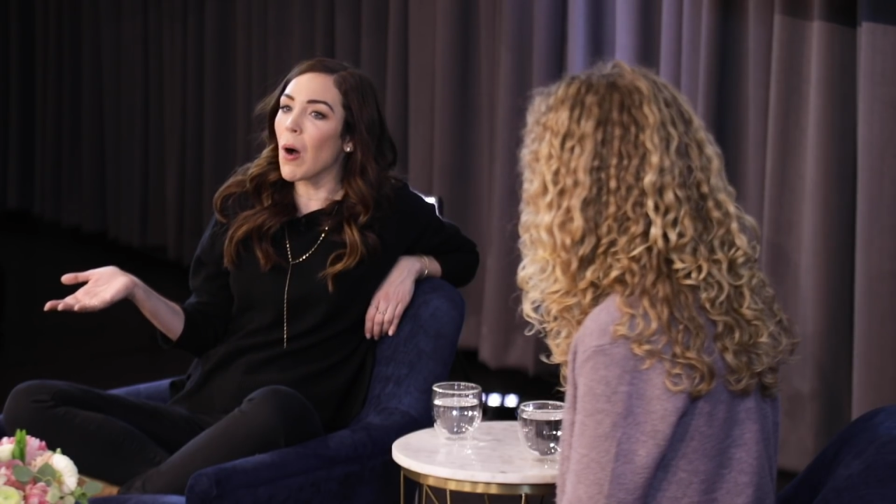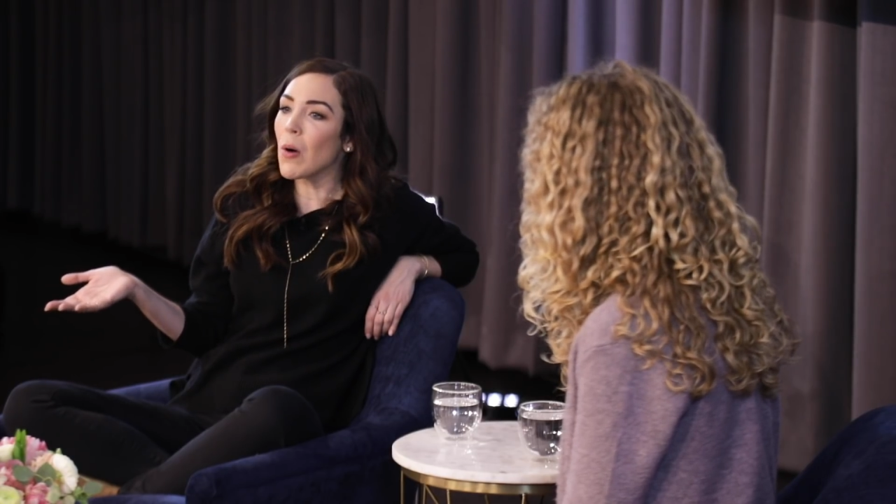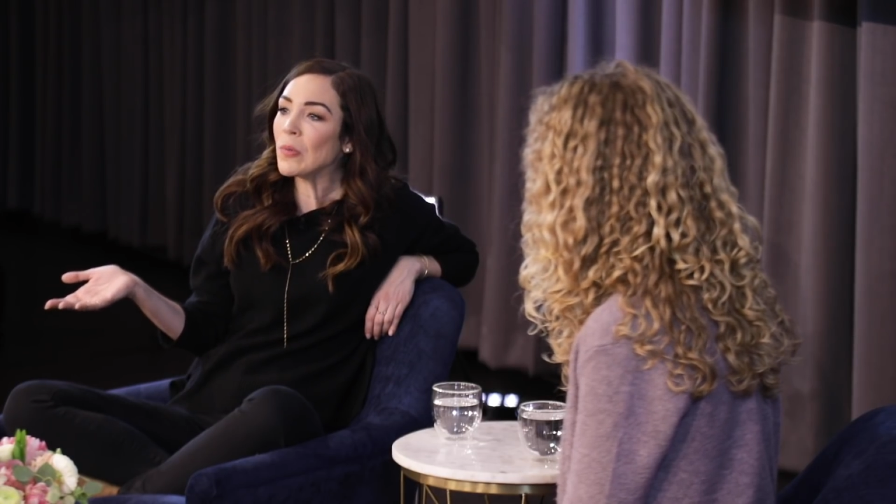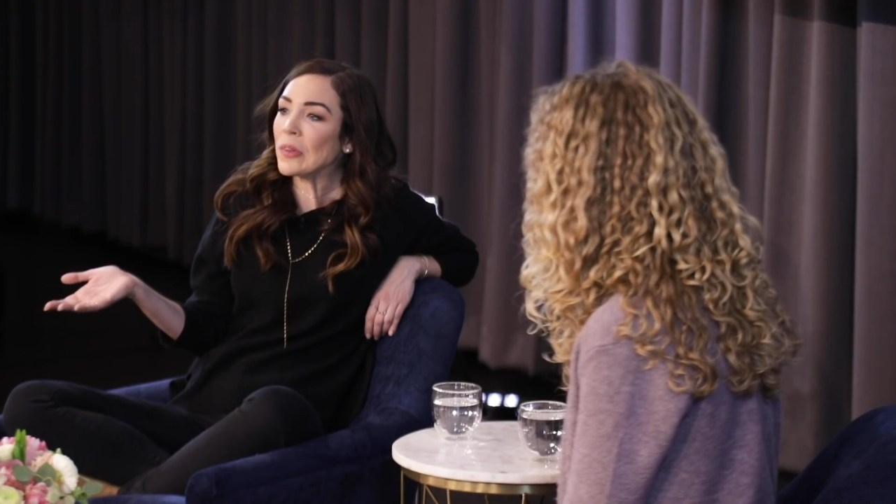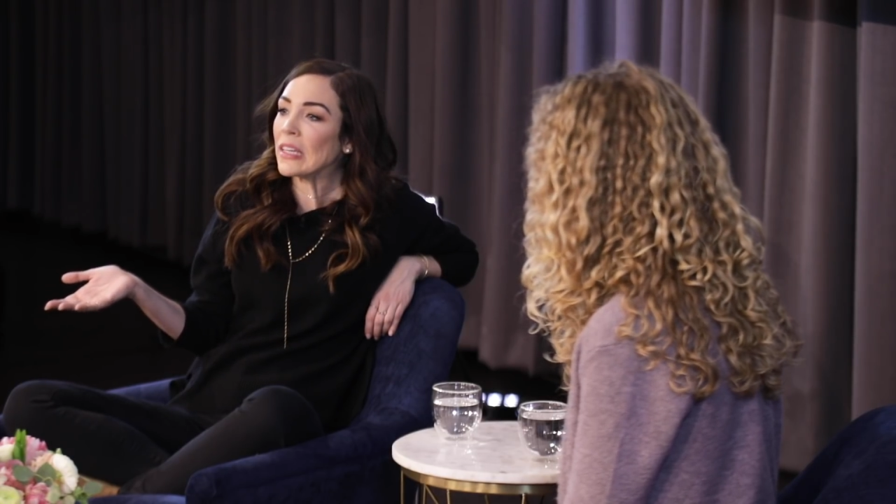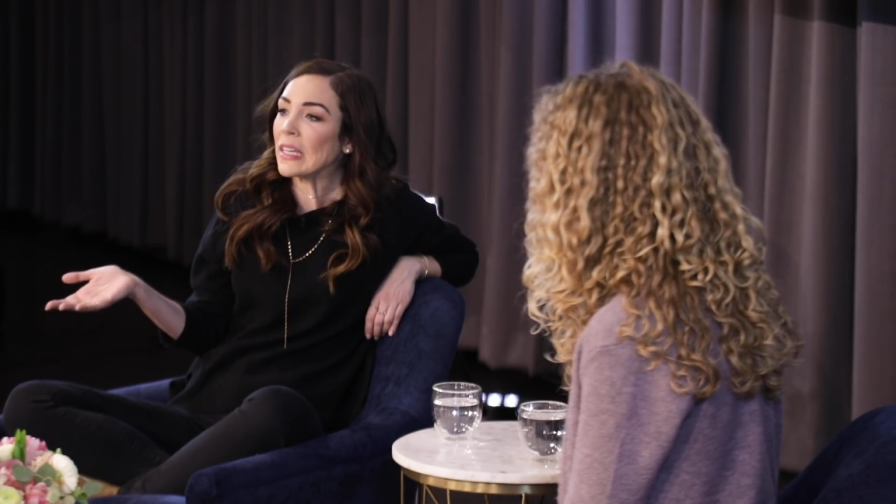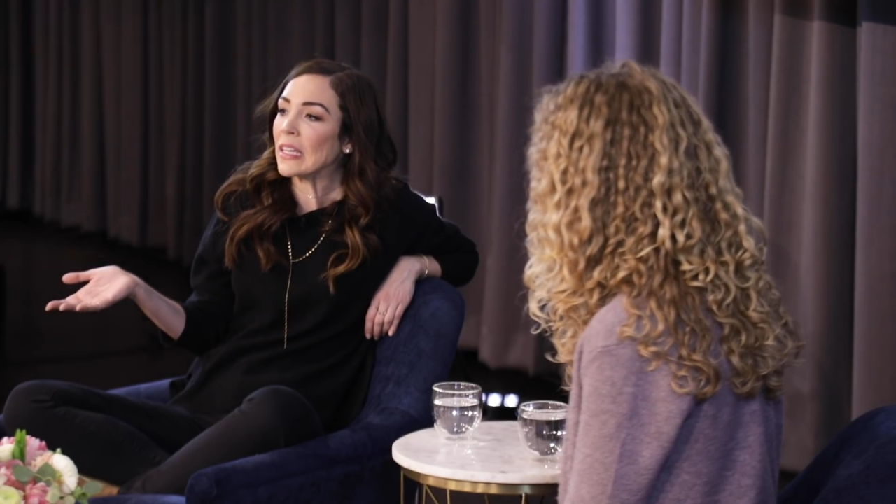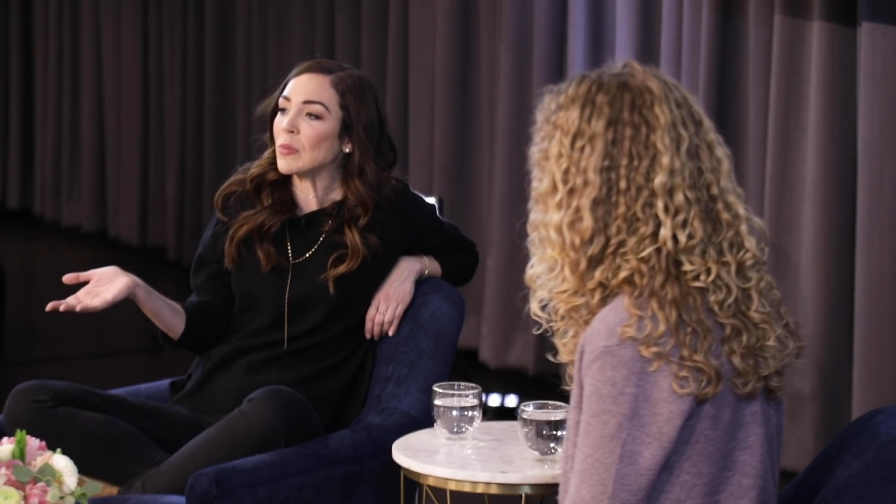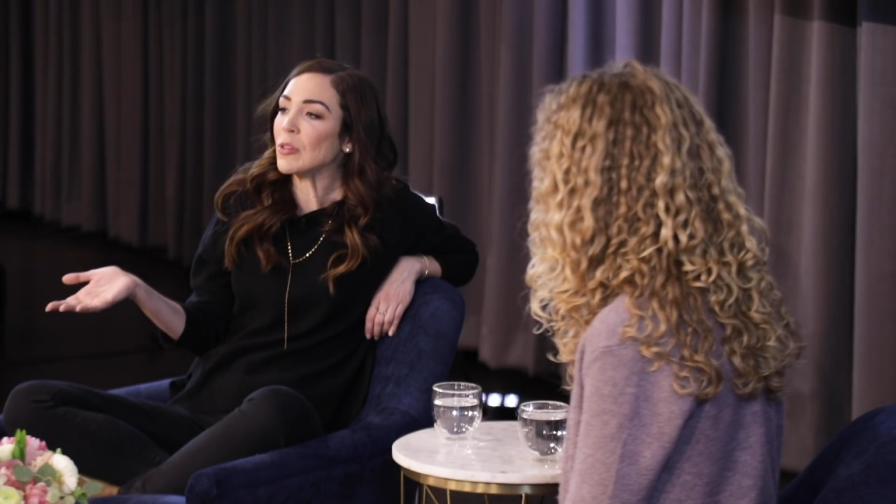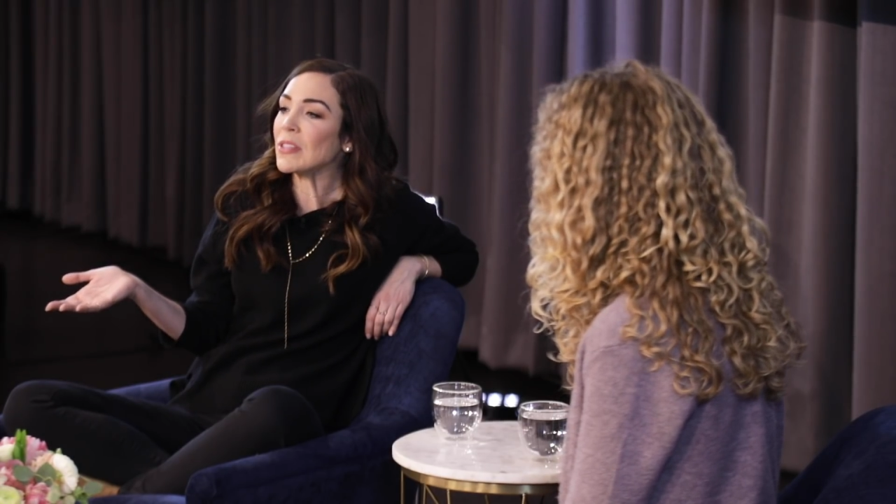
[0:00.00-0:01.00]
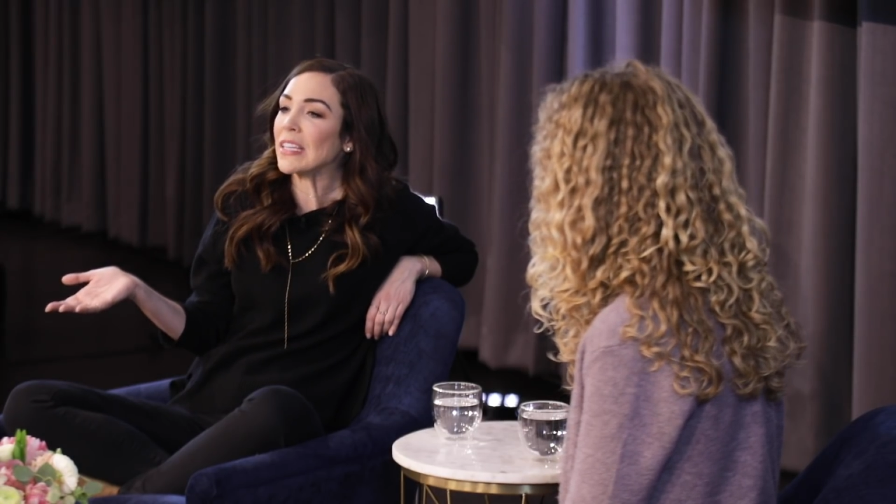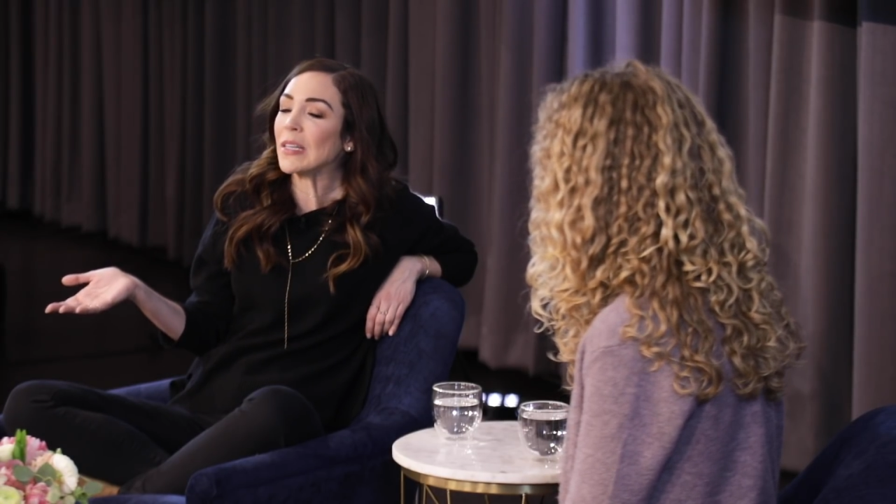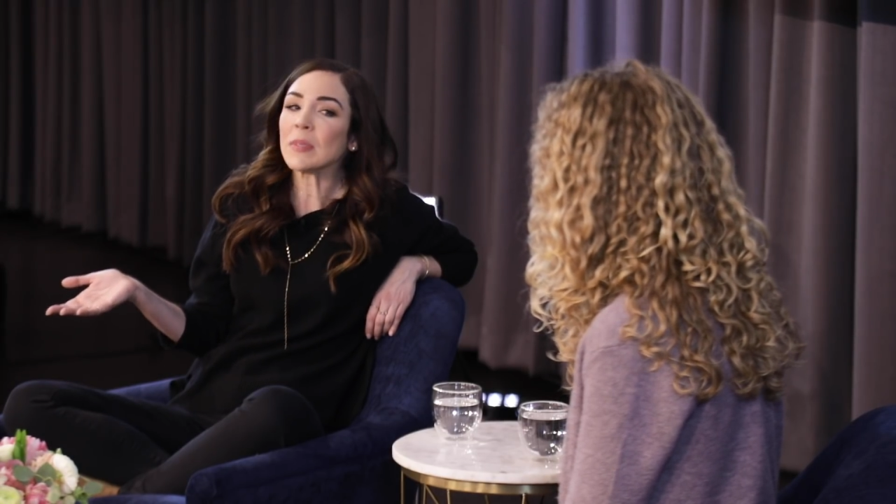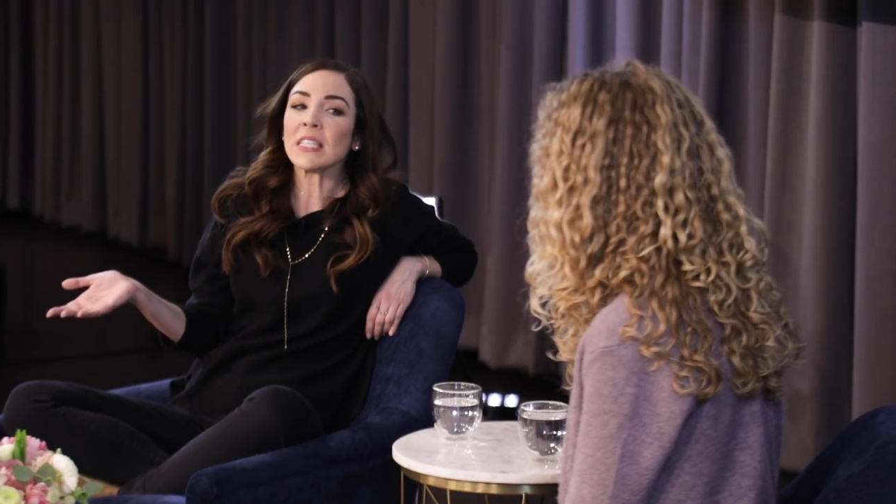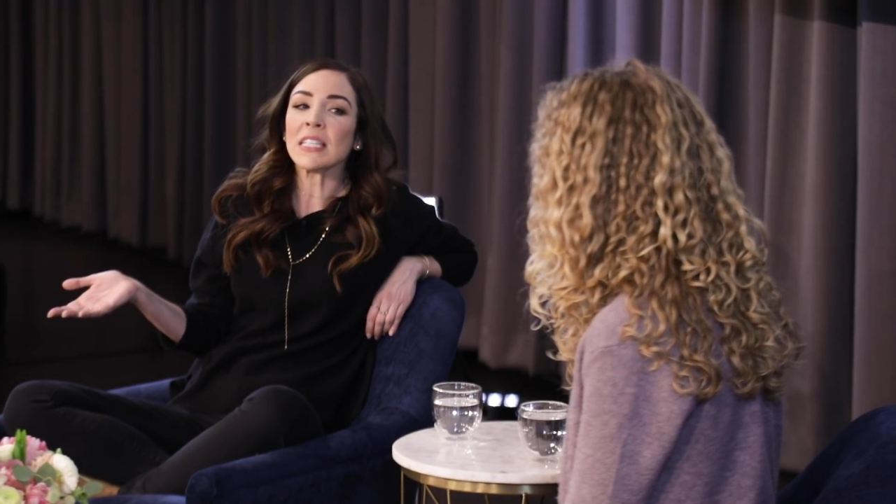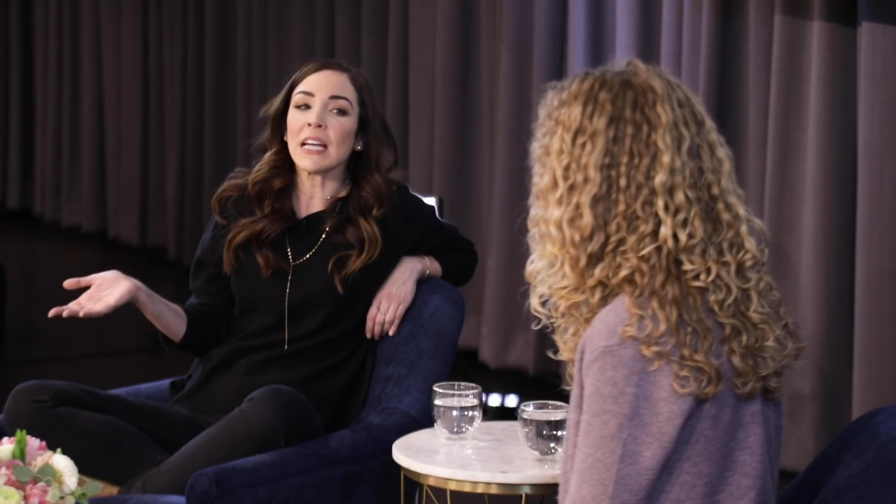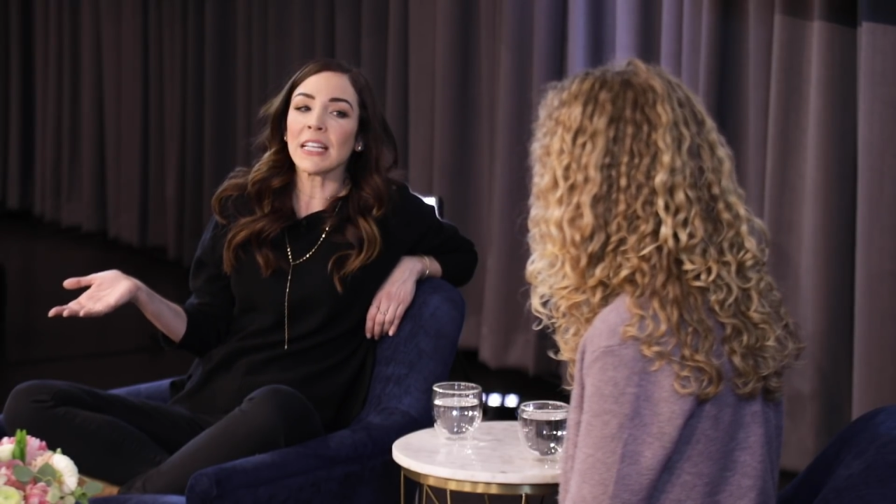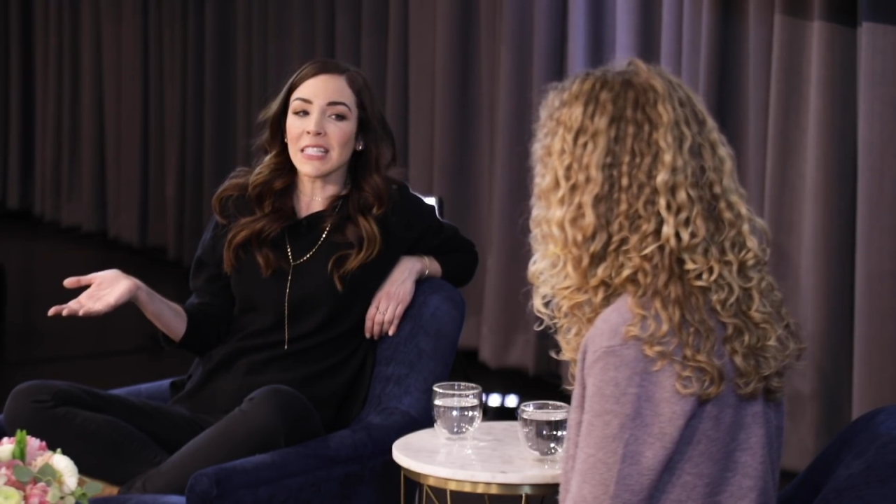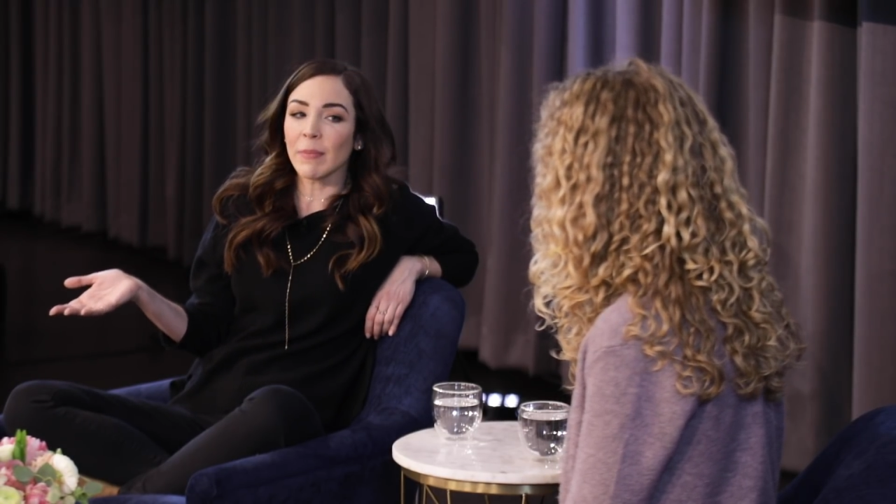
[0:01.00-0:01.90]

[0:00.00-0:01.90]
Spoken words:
only in museum studies